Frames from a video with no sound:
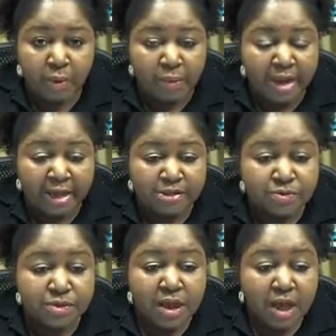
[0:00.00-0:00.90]

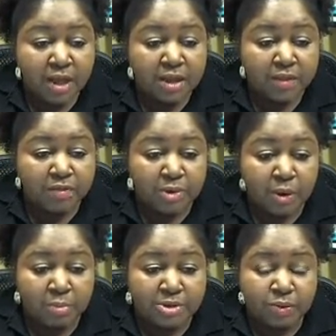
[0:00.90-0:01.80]
relaxers and let them
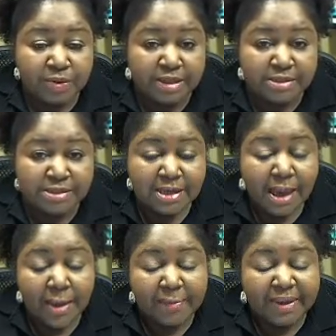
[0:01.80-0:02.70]
know I'm doing this.
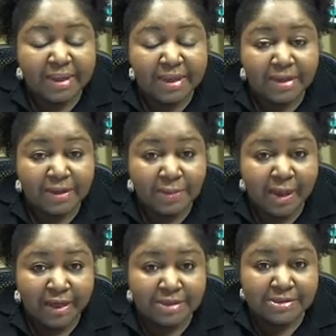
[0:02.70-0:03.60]
But
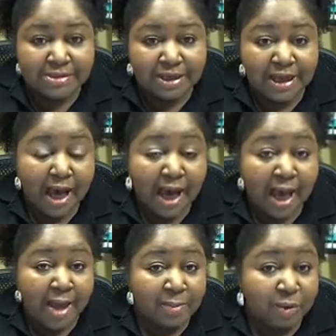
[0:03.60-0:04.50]
anyways,
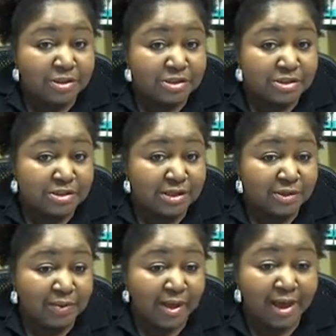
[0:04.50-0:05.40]
I'm going to see
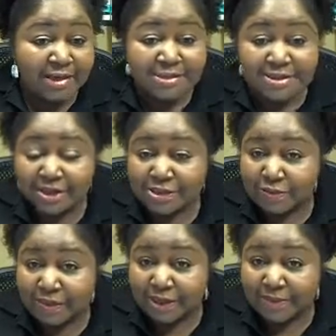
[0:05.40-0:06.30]
you guys
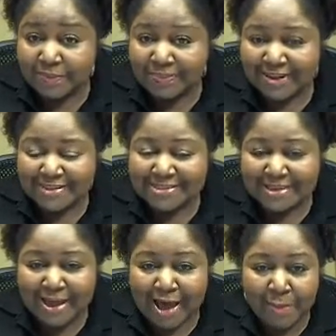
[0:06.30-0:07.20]
next week.
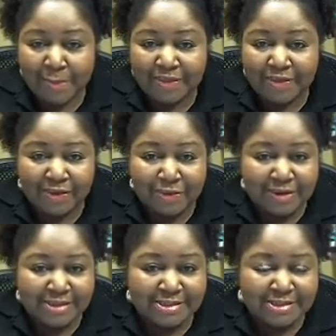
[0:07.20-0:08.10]
To God be the
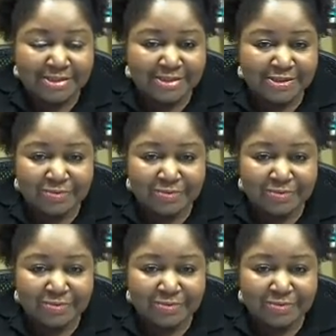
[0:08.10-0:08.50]
glory in Jesus.